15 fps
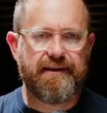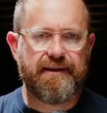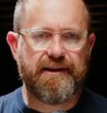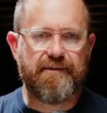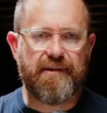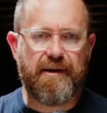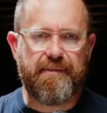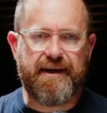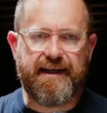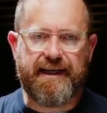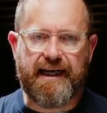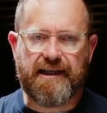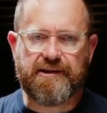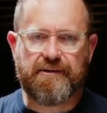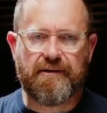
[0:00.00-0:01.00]
you might be
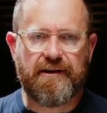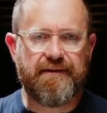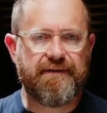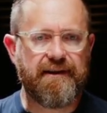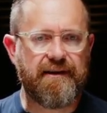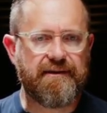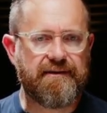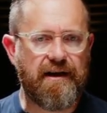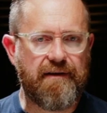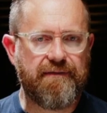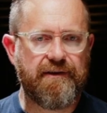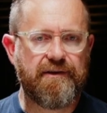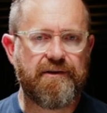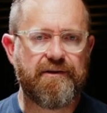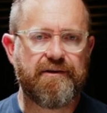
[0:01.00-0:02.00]
naturally
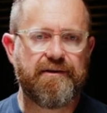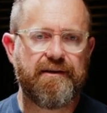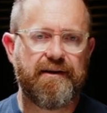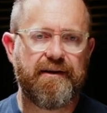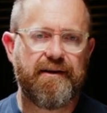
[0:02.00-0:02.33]
philosophical,